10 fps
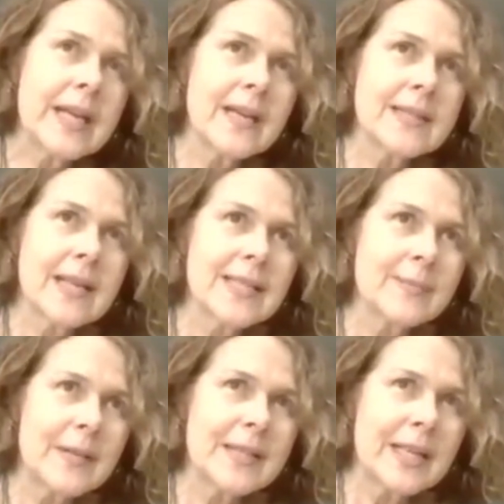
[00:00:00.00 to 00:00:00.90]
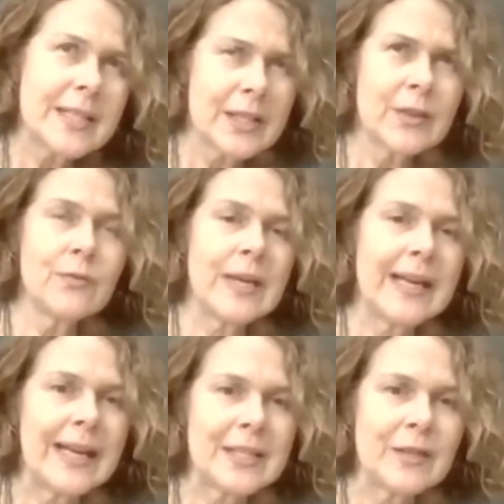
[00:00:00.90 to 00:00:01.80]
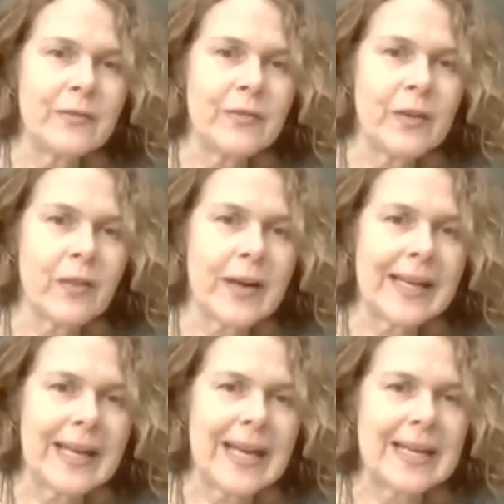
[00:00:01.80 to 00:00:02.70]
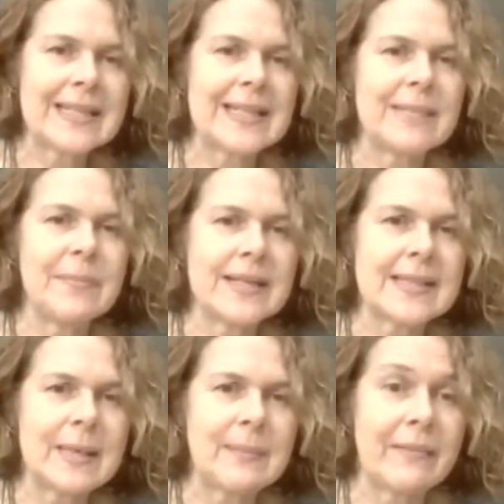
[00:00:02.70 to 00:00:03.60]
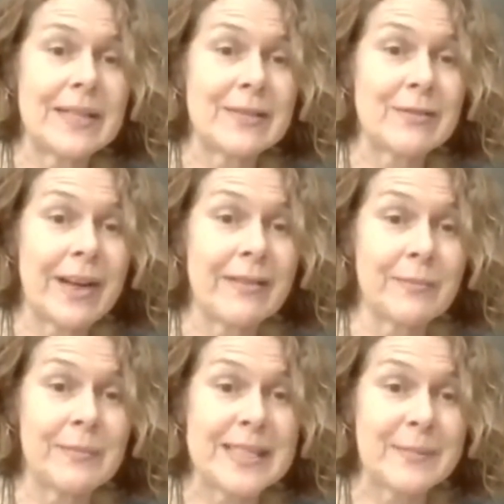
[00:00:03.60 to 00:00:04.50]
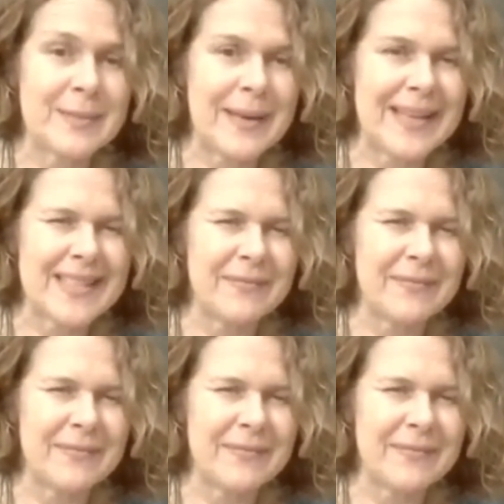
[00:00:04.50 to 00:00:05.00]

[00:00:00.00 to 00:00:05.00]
because I suppose I do really. I do feel very connected because I'm having to write from his perspective.